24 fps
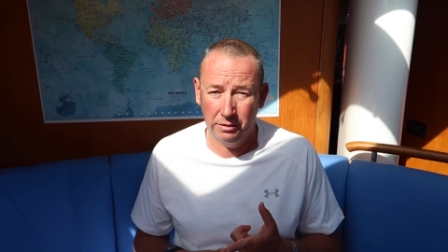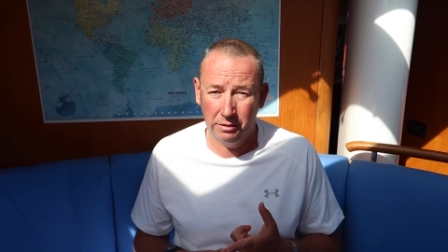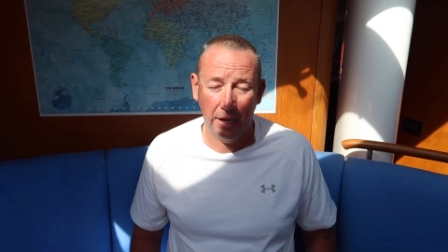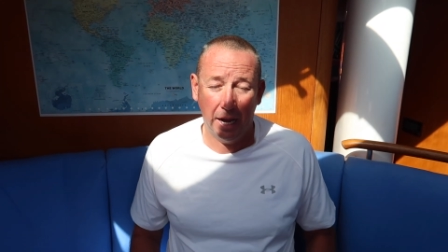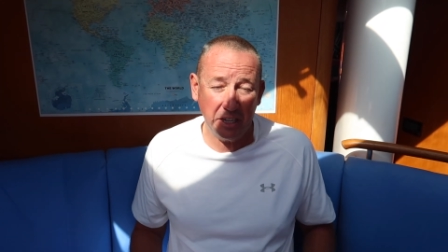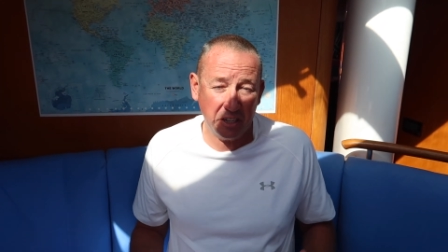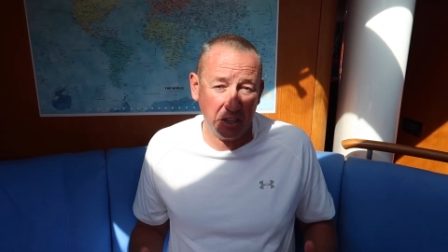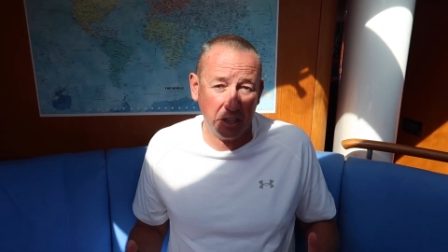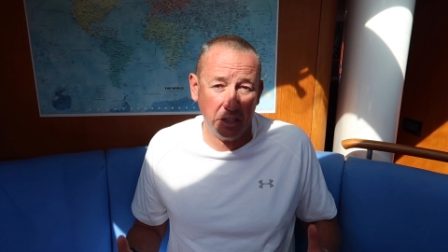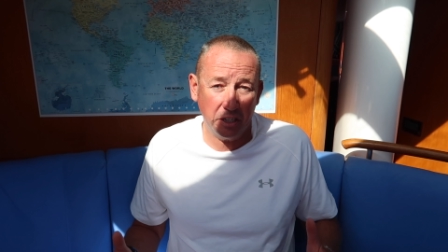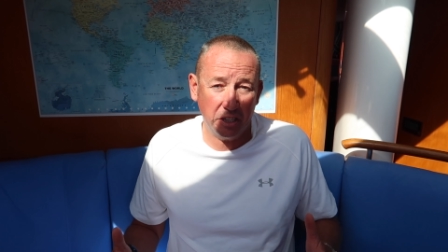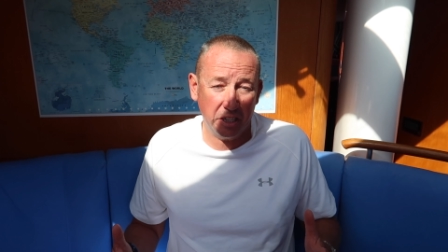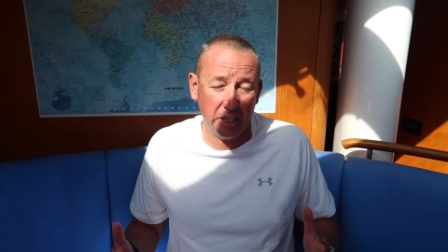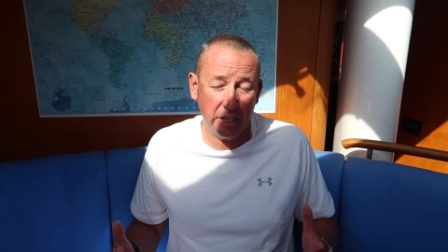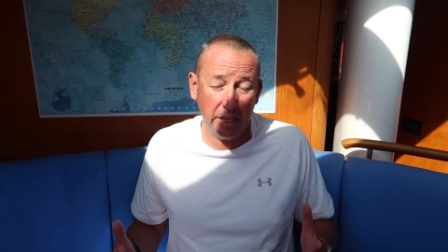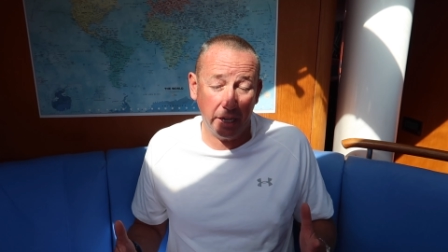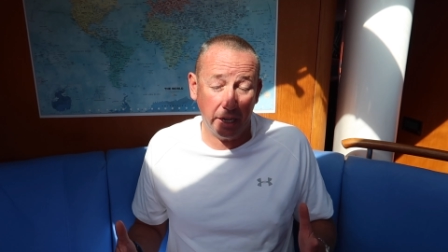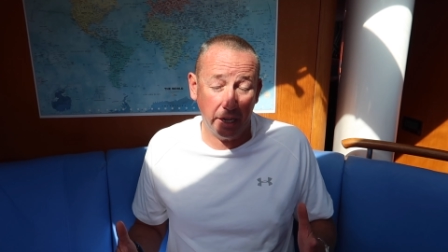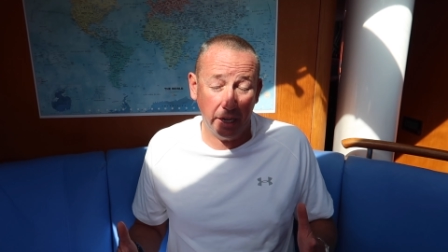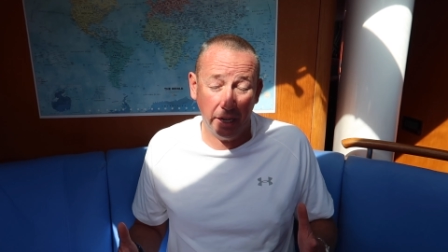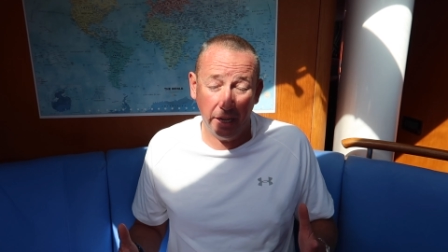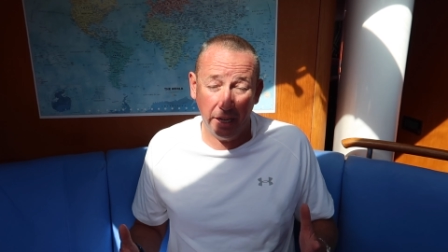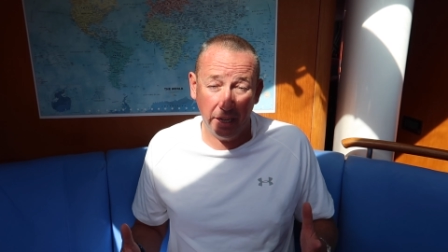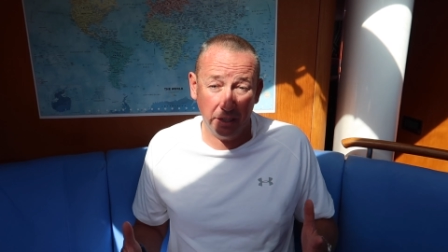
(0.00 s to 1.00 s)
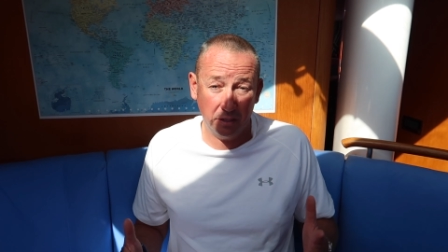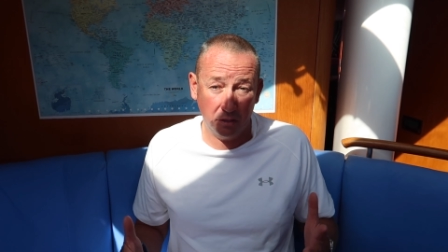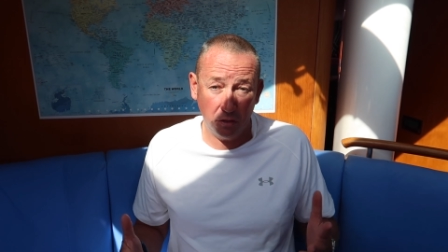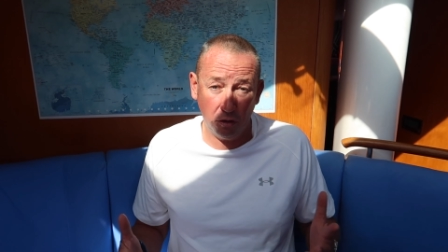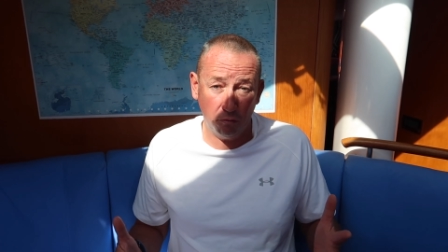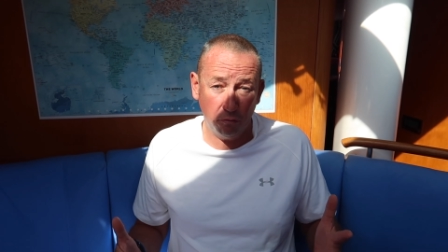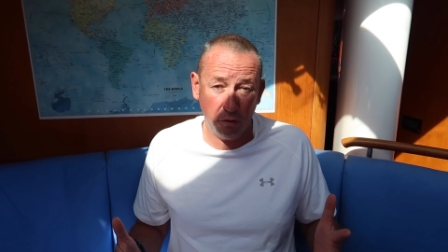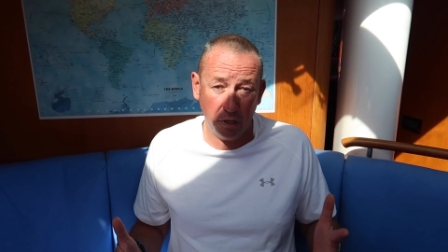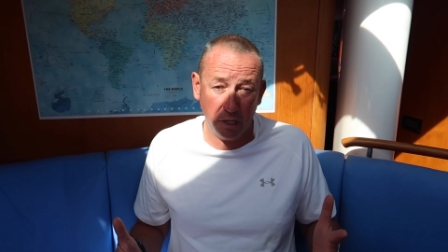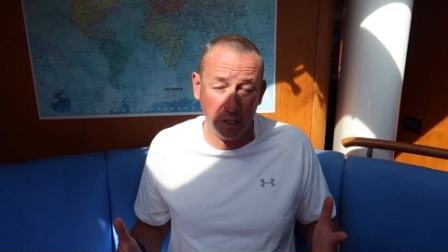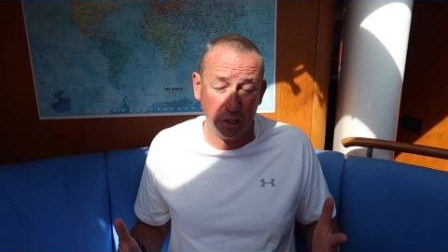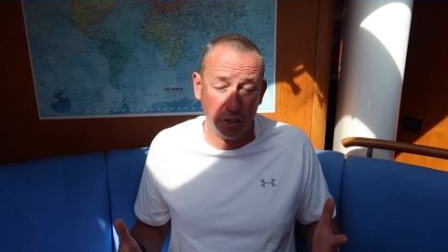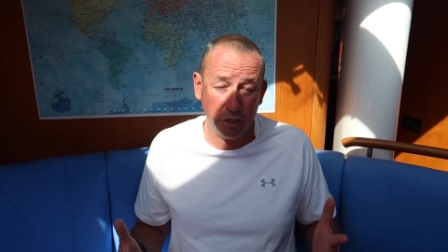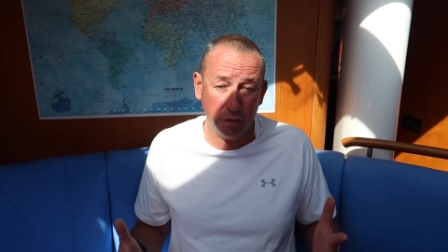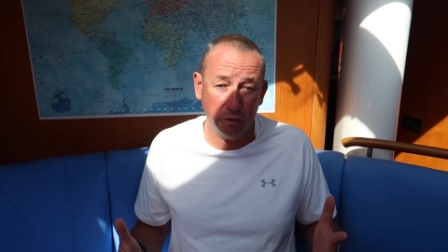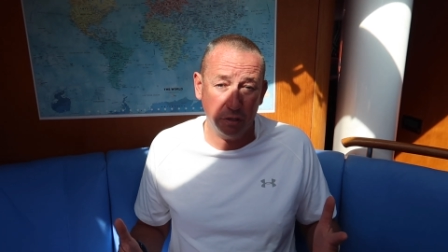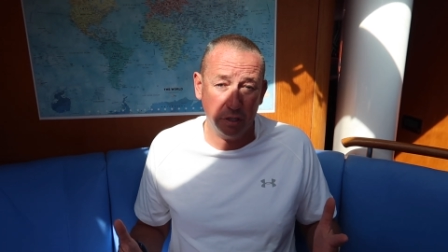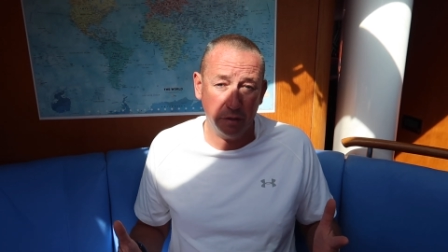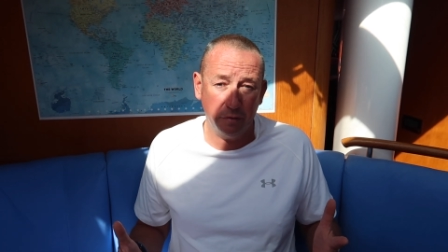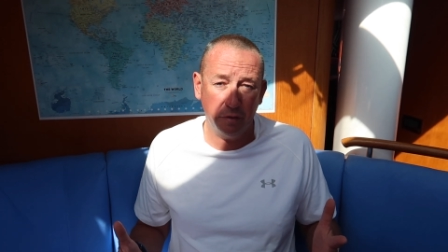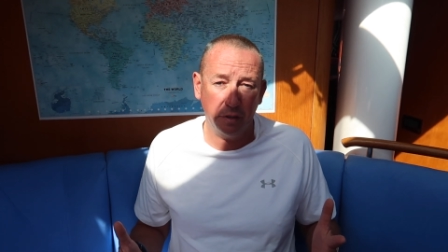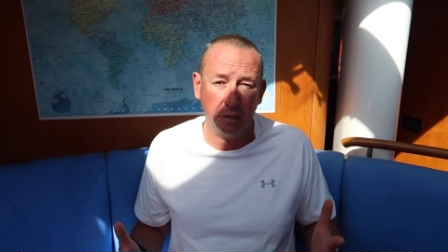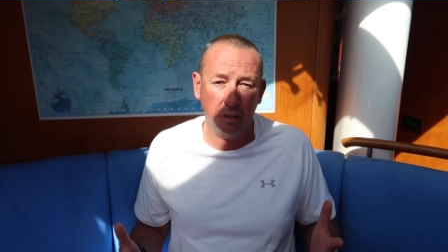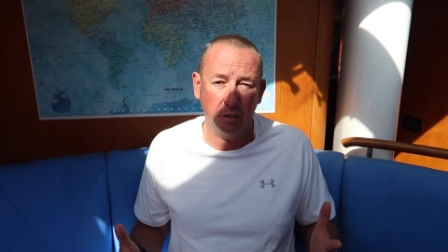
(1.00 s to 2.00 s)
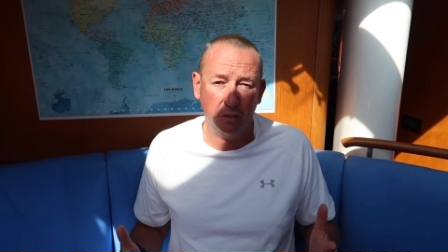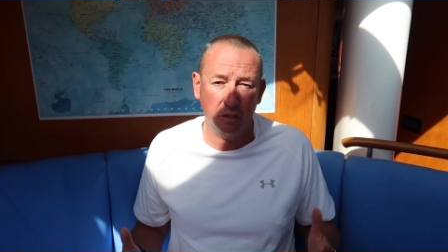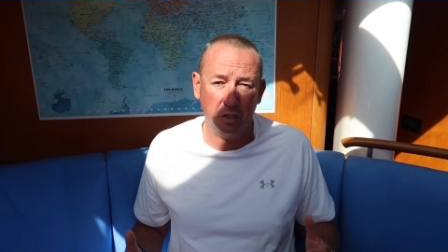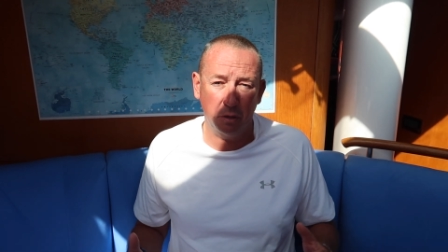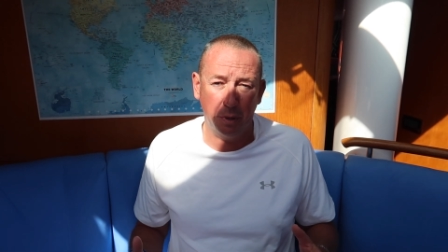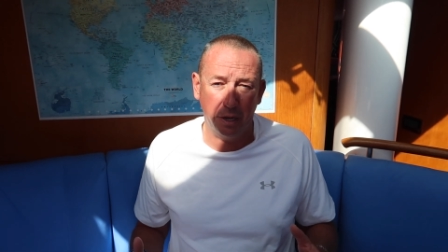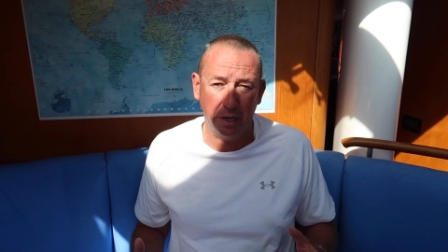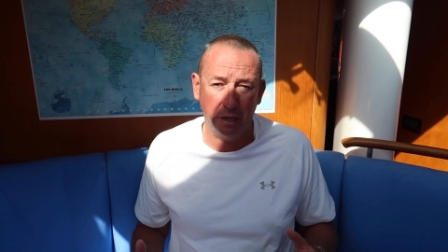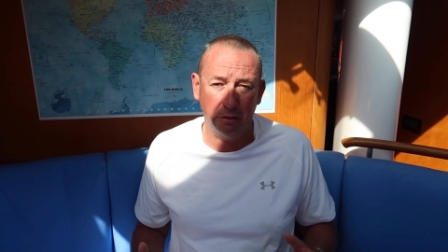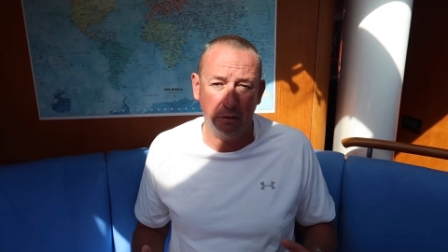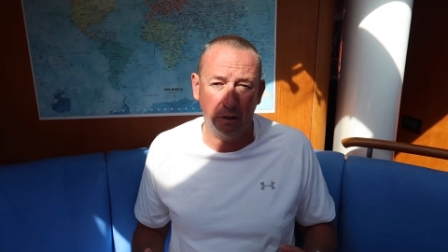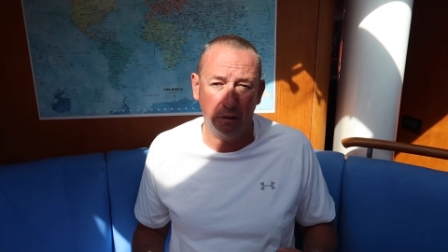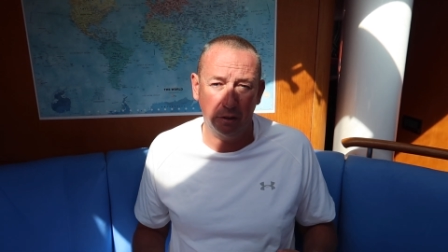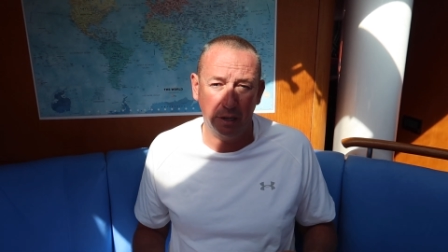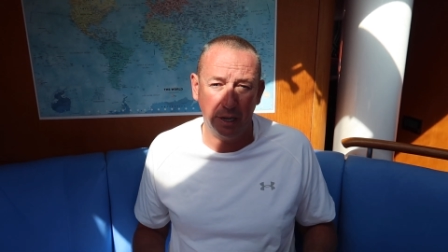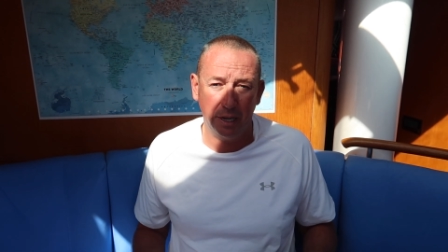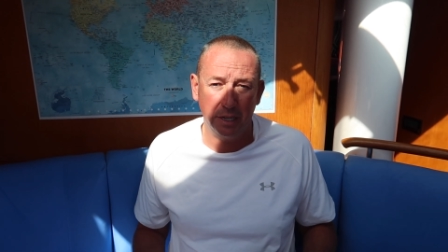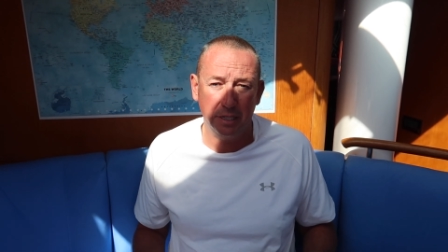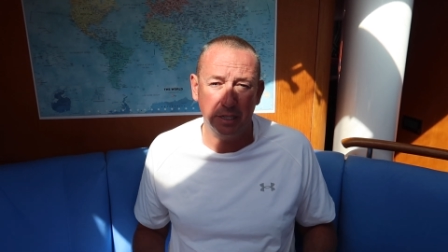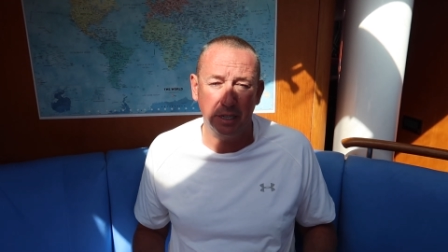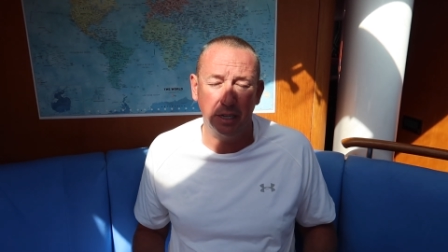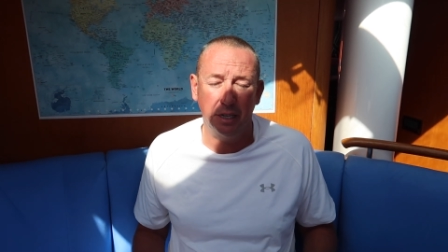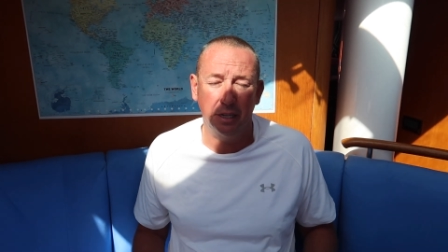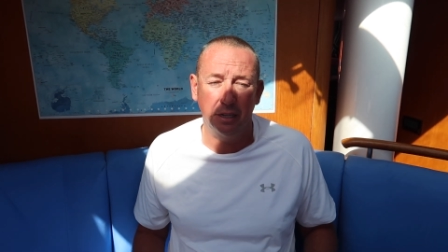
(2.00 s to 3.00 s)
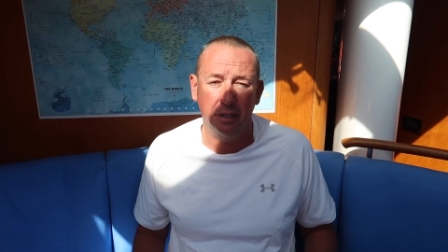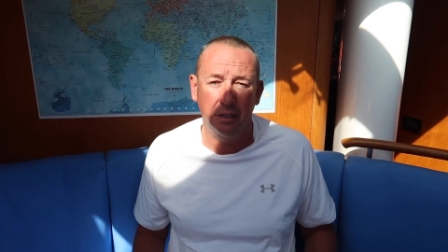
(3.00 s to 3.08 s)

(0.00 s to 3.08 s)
As you can see, it's not really too difficult to make your own gasket.